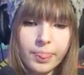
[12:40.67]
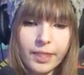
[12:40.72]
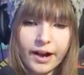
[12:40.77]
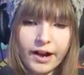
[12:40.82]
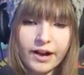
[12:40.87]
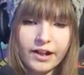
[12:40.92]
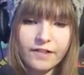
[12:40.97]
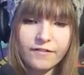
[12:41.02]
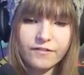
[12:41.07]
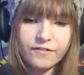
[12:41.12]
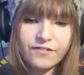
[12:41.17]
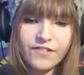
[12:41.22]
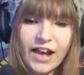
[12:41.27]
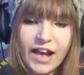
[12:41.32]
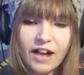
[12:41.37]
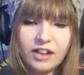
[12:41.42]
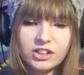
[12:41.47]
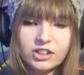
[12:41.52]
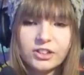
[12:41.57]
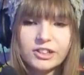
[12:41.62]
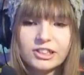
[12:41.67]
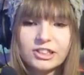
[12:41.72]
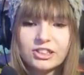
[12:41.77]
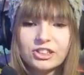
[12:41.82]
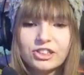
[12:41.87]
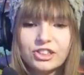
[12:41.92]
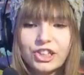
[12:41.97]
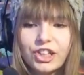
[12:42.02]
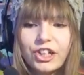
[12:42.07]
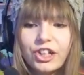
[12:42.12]
And he fell to his
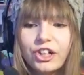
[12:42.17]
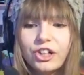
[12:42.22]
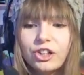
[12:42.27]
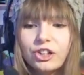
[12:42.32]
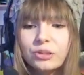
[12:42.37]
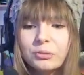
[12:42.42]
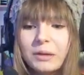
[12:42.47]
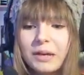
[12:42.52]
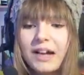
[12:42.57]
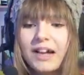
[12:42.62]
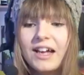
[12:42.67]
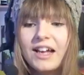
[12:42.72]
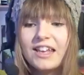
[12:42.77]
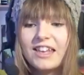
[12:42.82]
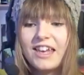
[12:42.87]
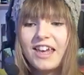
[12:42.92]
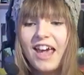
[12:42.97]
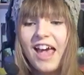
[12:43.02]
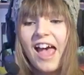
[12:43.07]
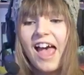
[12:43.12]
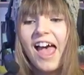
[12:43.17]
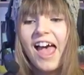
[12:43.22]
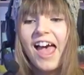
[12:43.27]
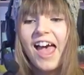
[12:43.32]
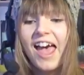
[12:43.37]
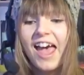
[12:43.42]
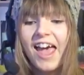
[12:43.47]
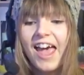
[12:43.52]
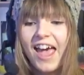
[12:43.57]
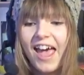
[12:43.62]
doom!
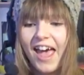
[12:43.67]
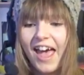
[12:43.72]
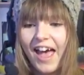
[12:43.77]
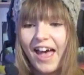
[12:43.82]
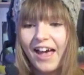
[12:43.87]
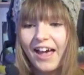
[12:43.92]
Yeah!